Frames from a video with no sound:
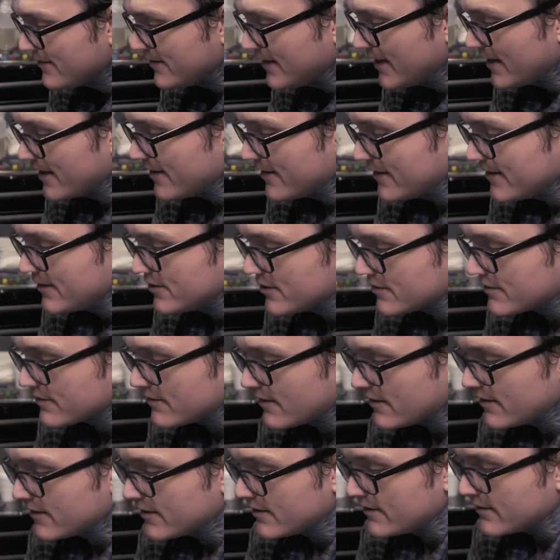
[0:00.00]
yeah, they just
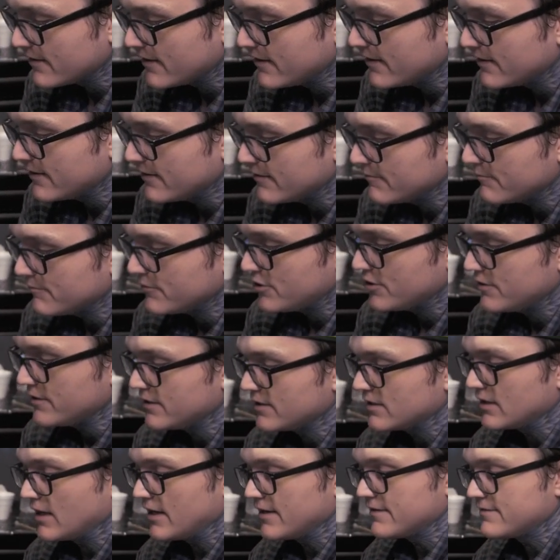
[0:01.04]
started um,
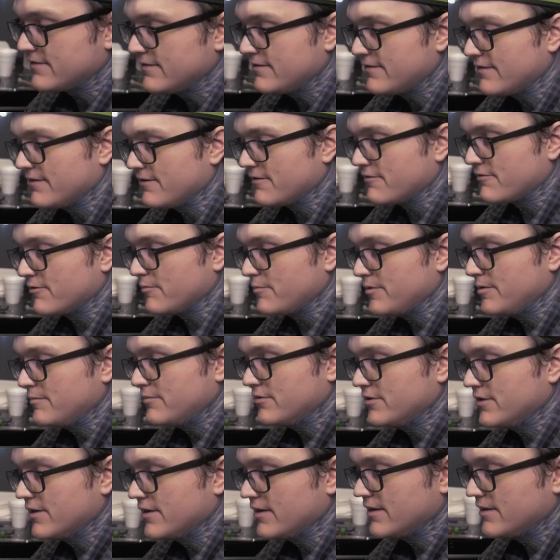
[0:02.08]
doing licenses for
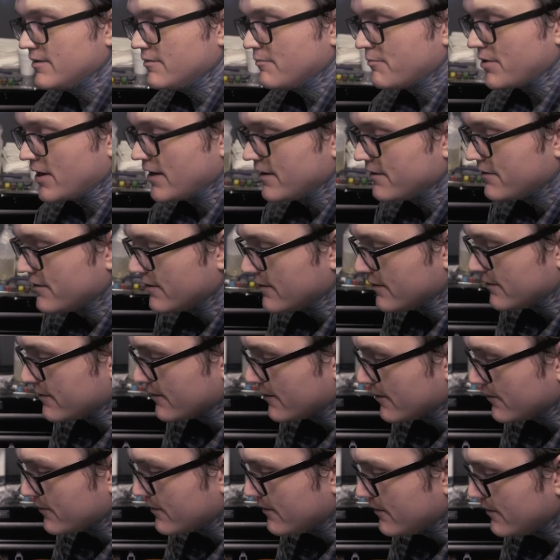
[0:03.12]
people to hunt pythons
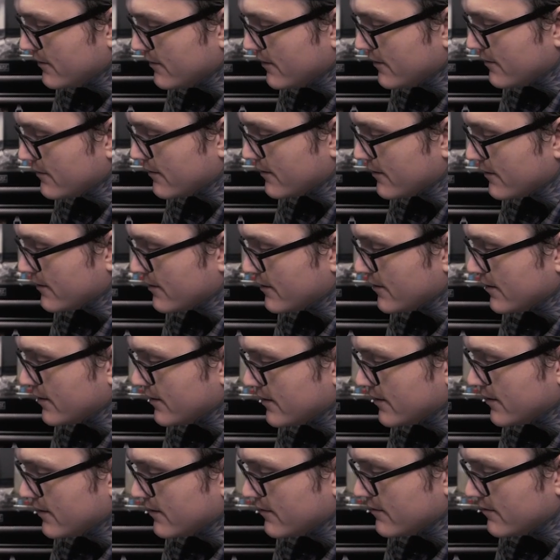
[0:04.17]
out there. That's like a thing
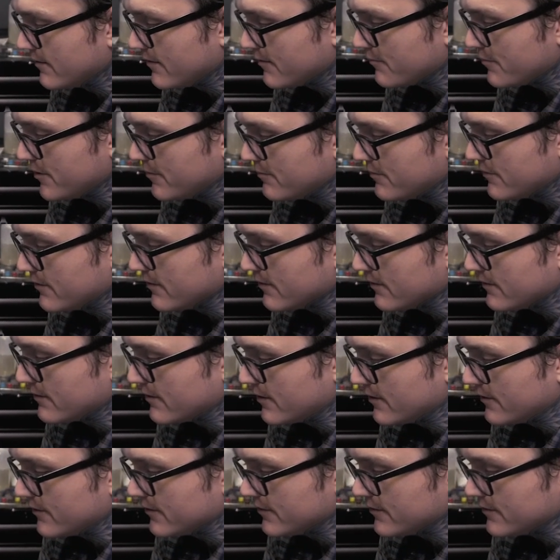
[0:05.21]
now. Like people are
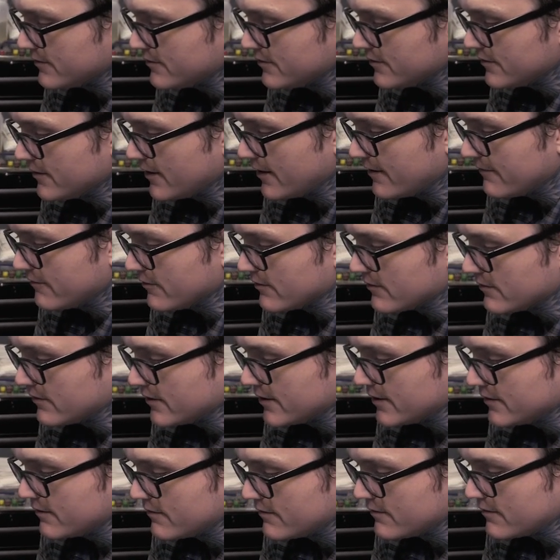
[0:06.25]
going to the
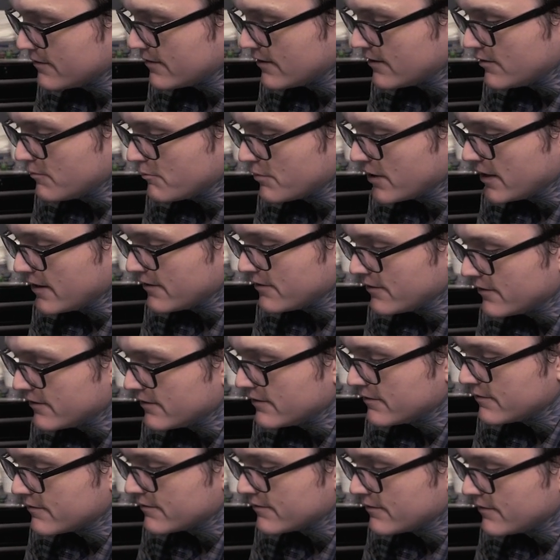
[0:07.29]
Everglades to hunt
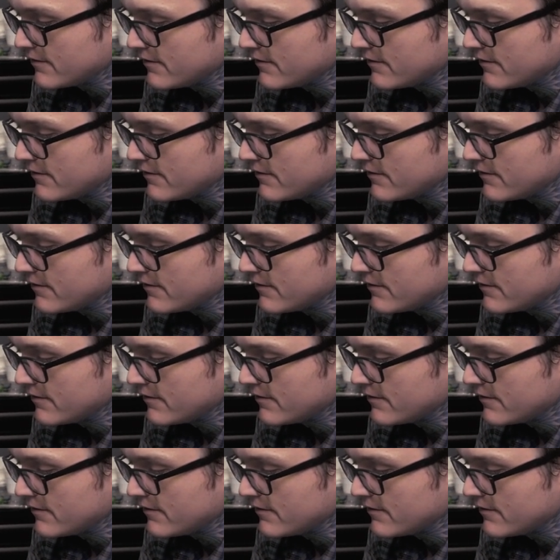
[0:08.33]
pythons.